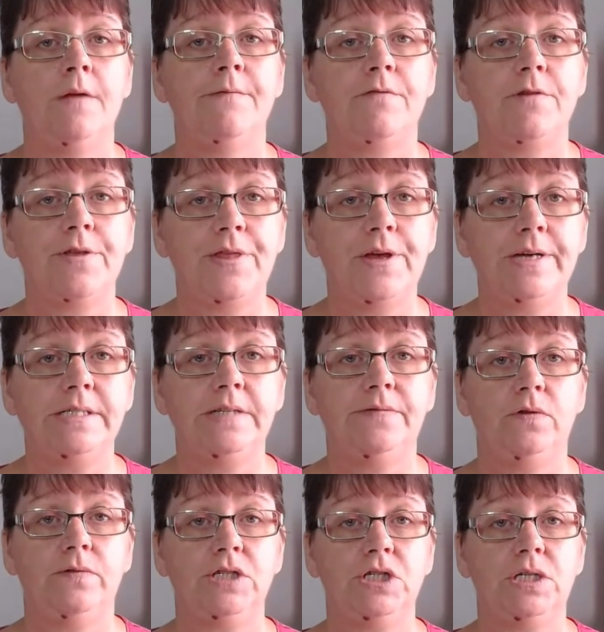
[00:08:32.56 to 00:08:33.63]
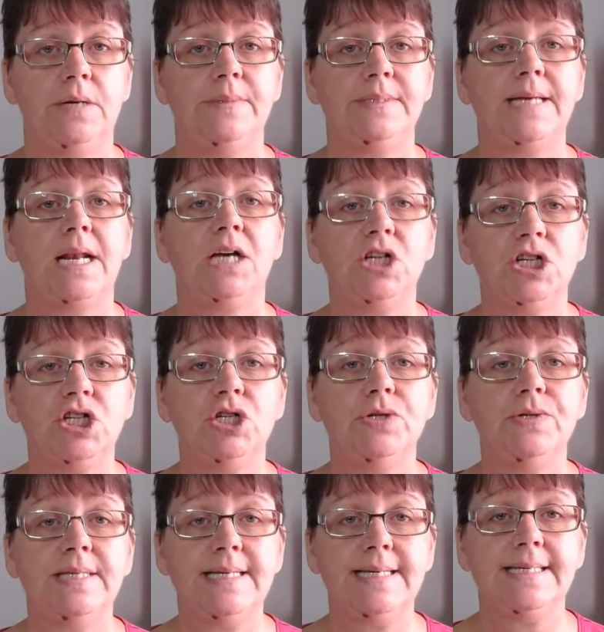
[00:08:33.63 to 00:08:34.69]
for a 34-inch numbers, and I just
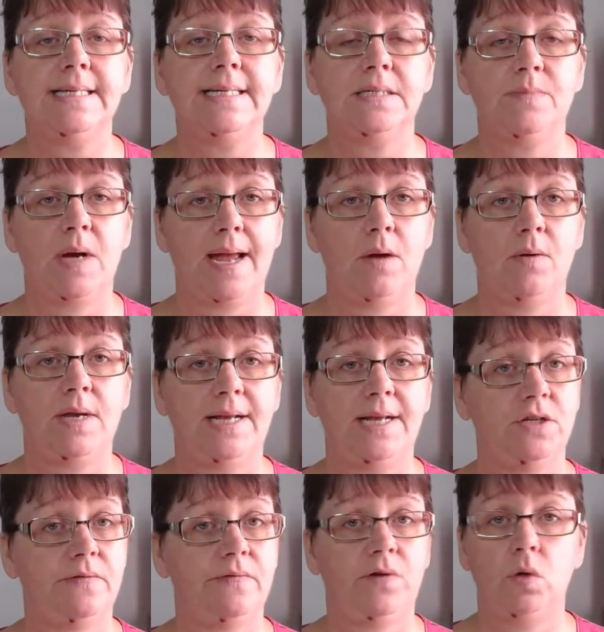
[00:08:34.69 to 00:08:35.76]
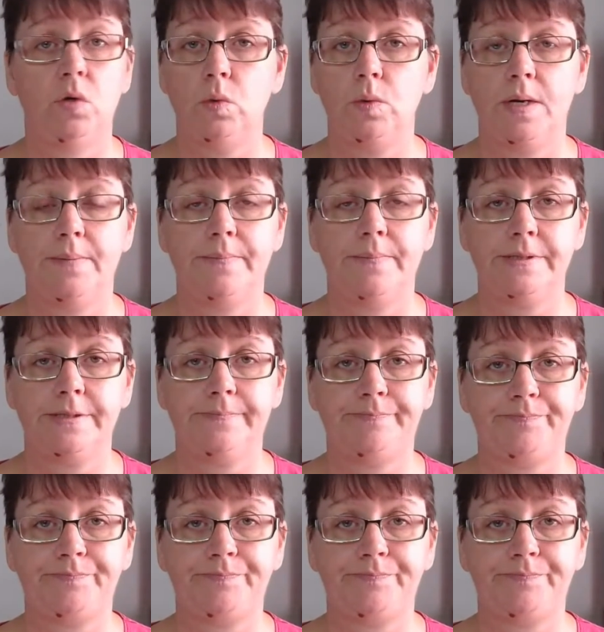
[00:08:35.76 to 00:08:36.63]
use this as my calculation for all numbers.